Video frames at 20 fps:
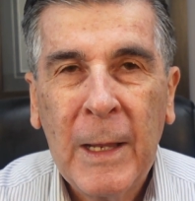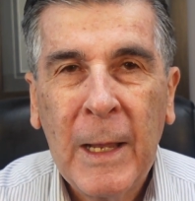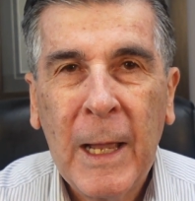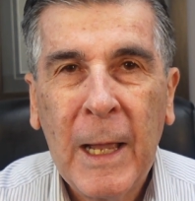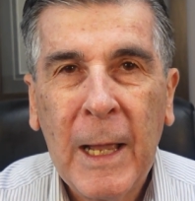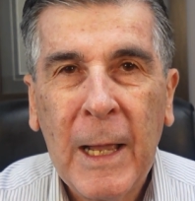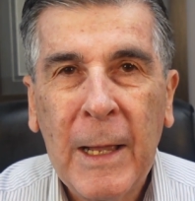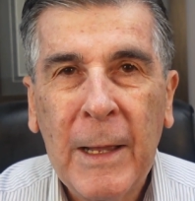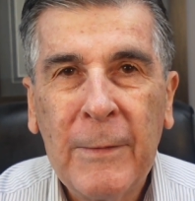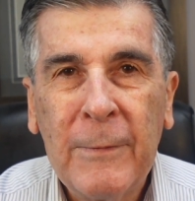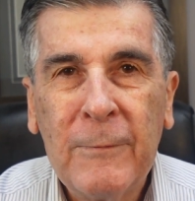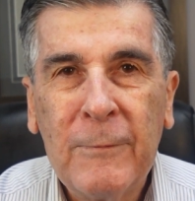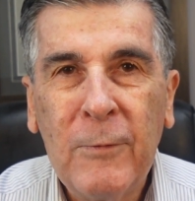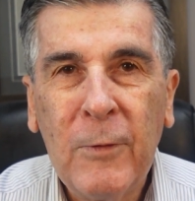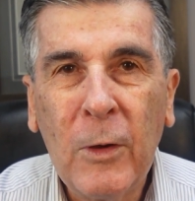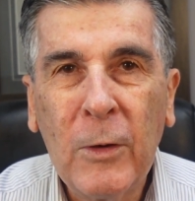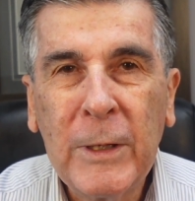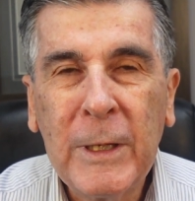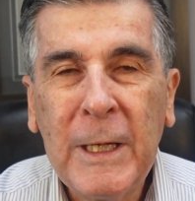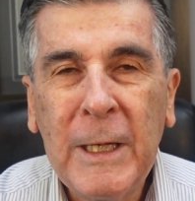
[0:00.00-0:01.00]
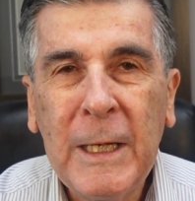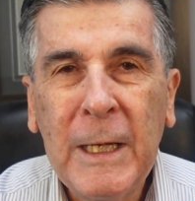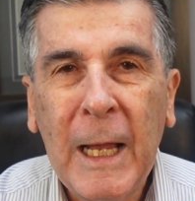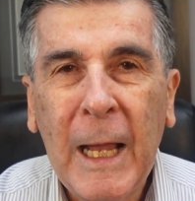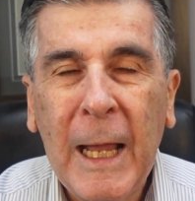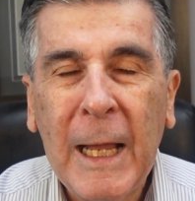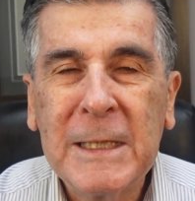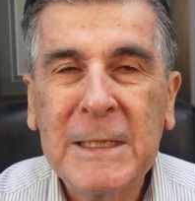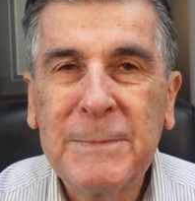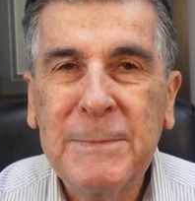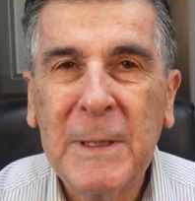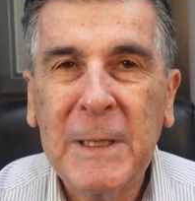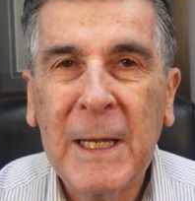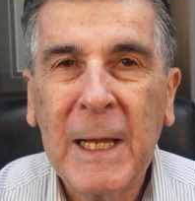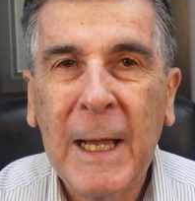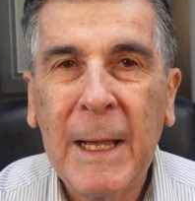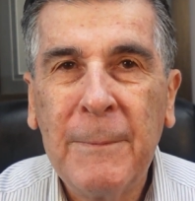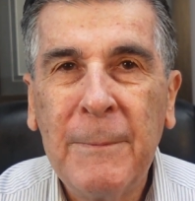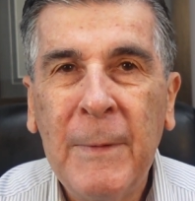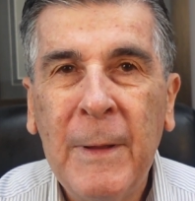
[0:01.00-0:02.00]
Vlogging has
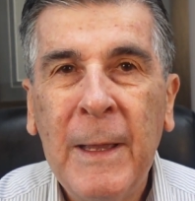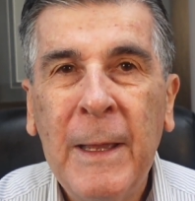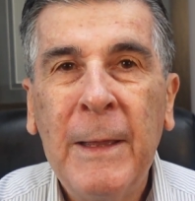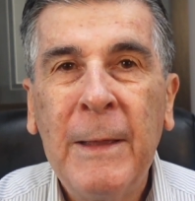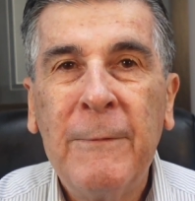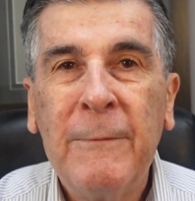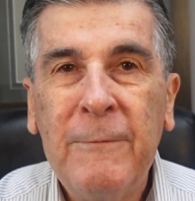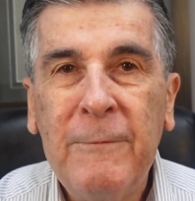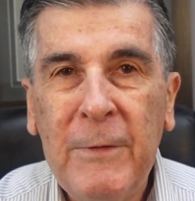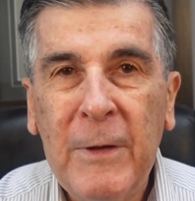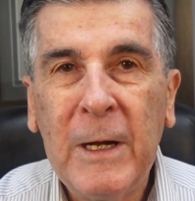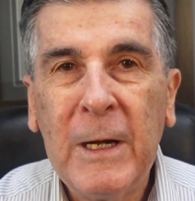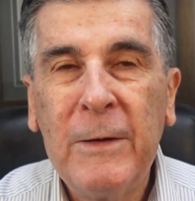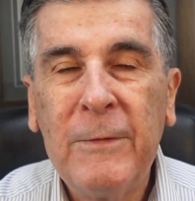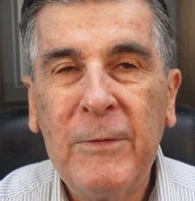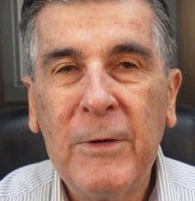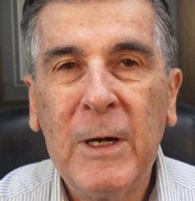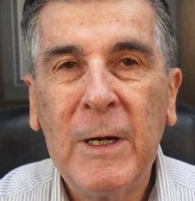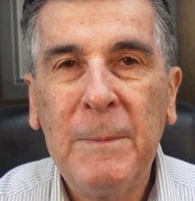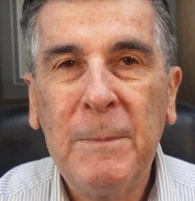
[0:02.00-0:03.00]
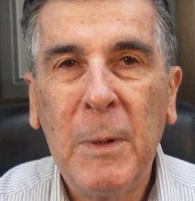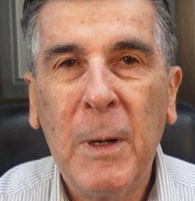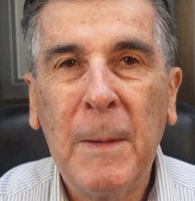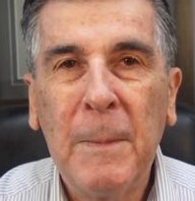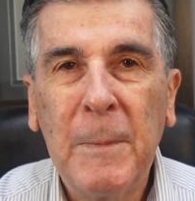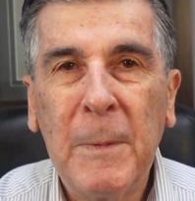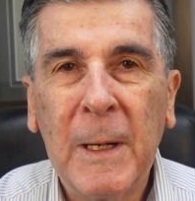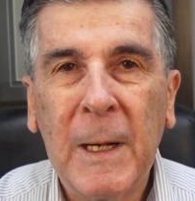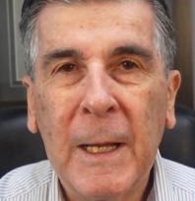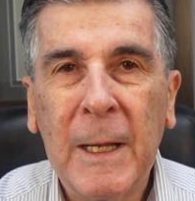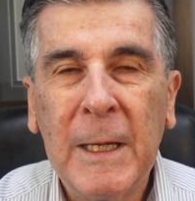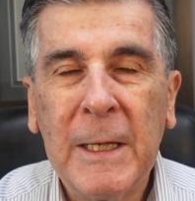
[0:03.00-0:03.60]
become very, very popular.